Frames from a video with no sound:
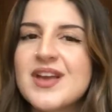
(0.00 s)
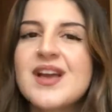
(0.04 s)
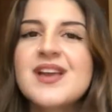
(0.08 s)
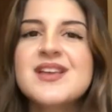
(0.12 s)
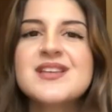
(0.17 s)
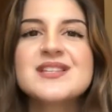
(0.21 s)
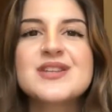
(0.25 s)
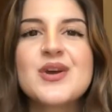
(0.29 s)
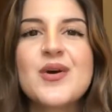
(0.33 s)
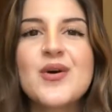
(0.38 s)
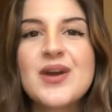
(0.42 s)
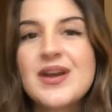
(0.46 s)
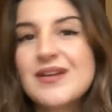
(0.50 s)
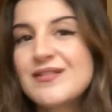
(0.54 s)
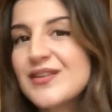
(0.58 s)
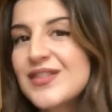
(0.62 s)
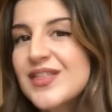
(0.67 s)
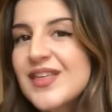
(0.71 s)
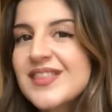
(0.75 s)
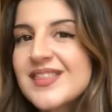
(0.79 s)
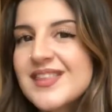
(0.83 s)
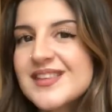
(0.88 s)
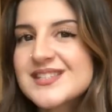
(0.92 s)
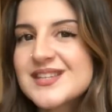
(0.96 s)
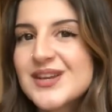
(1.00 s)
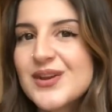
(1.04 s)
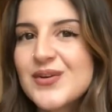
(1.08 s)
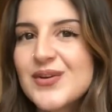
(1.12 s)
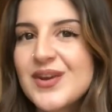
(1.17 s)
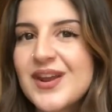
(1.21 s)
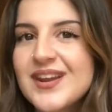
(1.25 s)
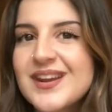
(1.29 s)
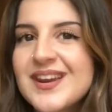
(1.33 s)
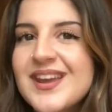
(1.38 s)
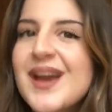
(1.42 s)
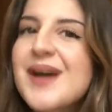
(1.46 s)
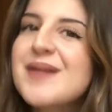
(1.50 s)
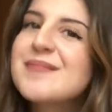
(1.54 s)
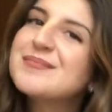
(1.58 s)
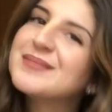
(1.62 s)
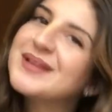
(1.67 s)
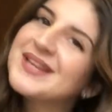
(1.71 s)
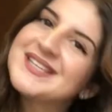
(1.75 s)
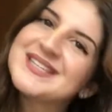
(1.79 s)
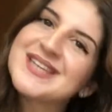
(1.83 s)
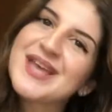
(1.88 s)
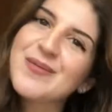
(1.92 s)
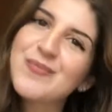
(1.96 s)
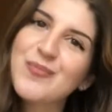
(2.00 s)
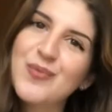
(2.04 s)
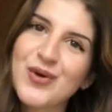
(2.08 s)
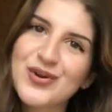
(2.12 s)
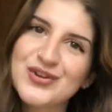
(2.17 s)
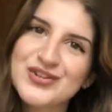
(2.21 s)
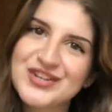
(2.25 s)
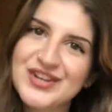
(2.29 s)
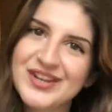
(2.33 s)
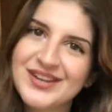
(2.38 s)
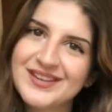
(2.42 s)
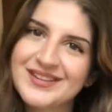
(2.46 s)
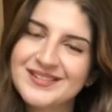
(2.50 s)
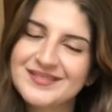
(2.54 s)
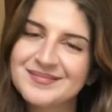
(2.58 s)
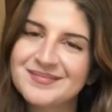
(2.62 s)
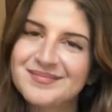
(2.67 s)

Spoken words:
So if you think that's a good idea, please keep watching.